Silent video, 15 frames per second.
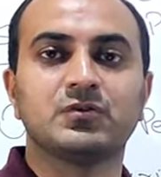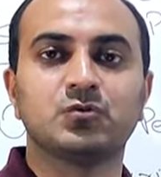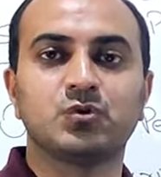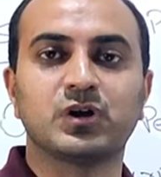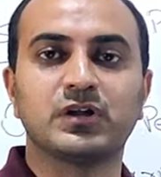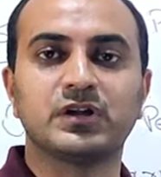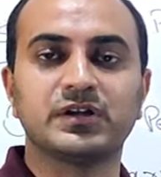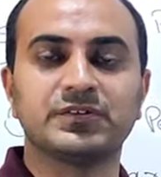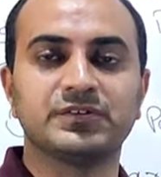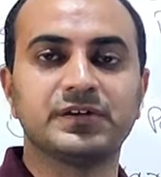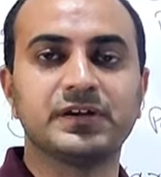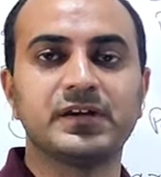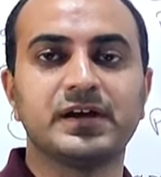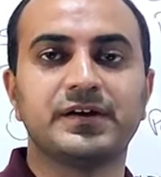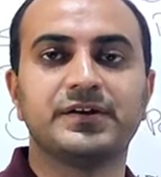you can
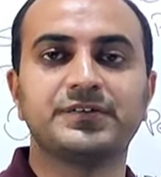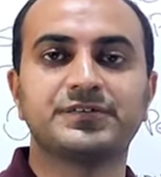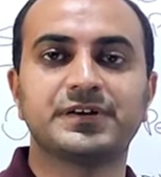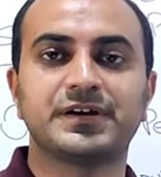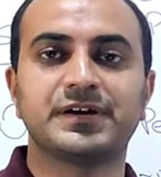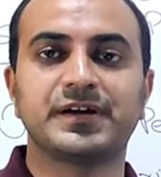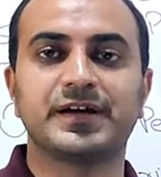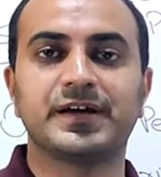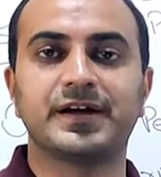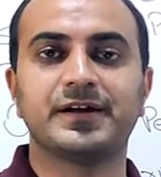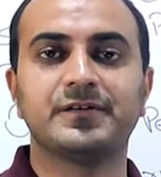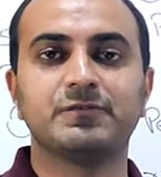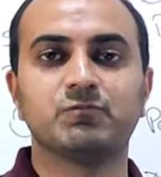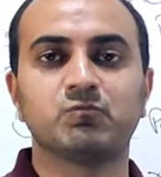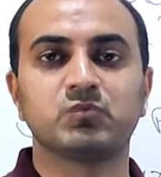easily understand
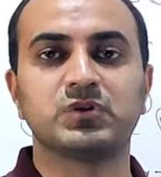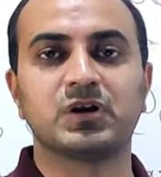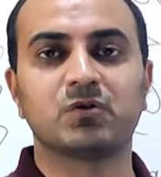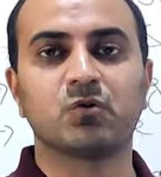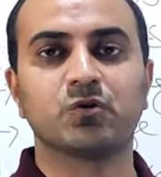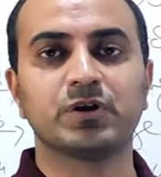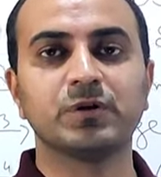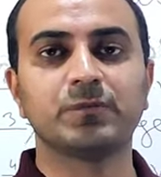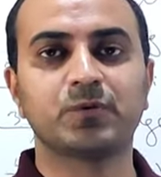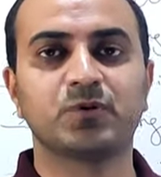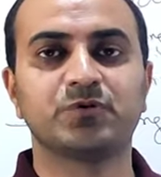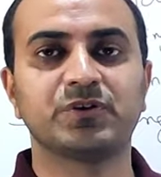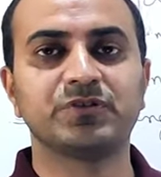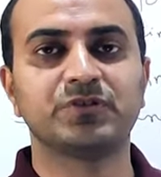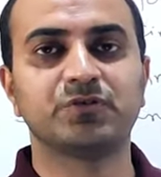that the coating
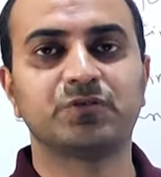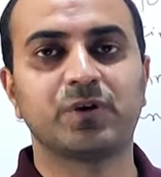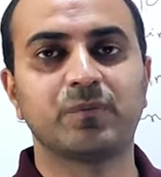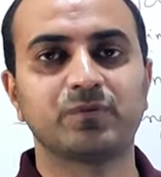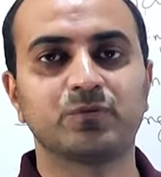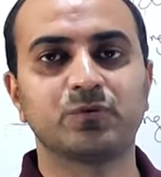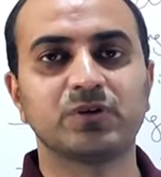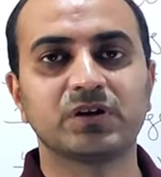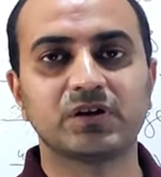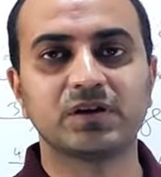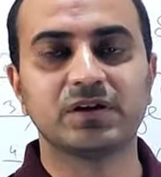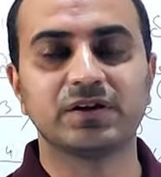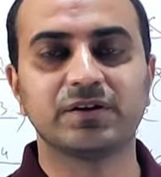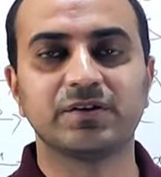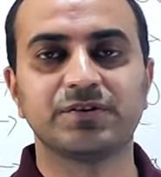process in
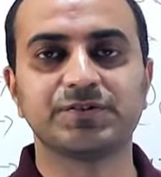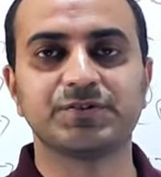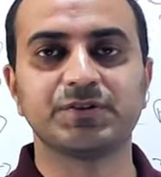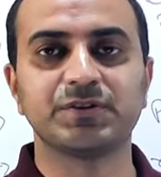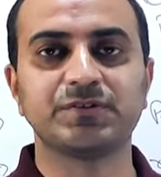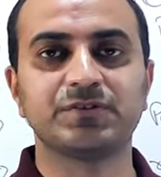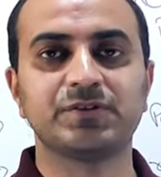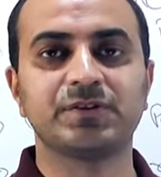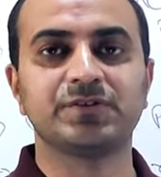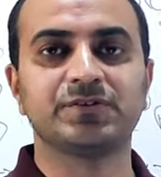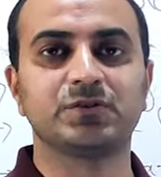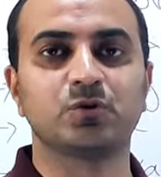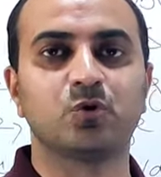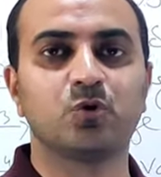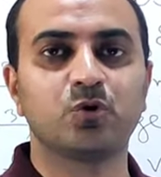pharmaceutical industries
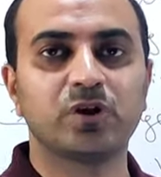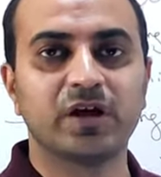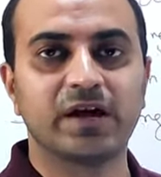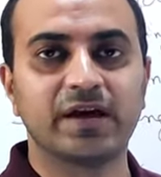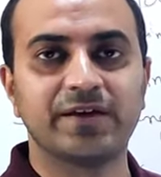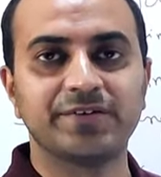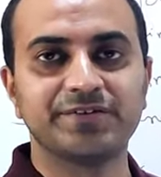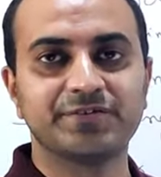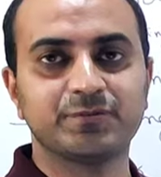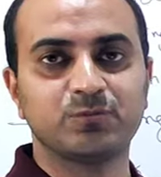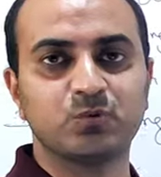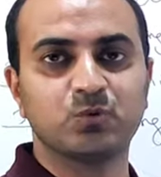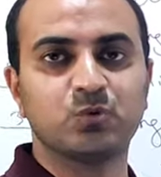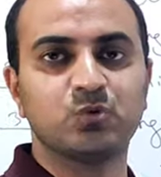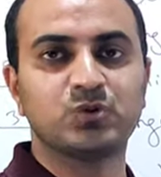is not as
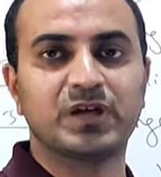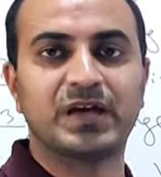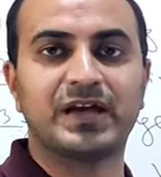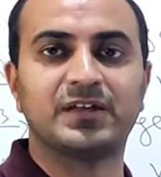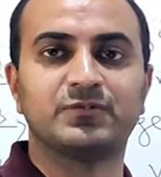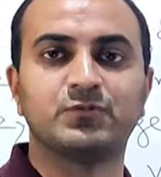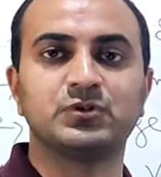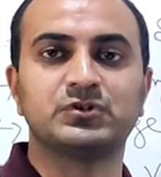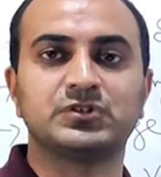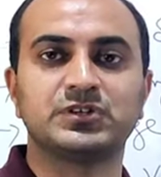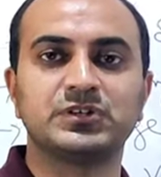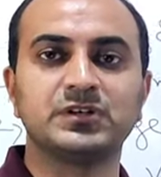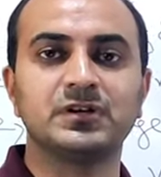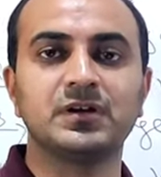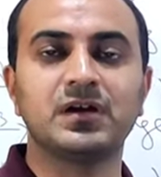smooth as we
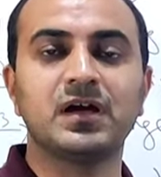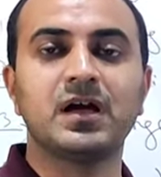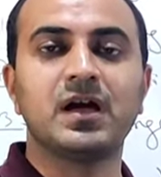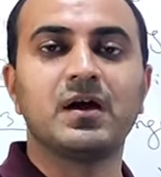think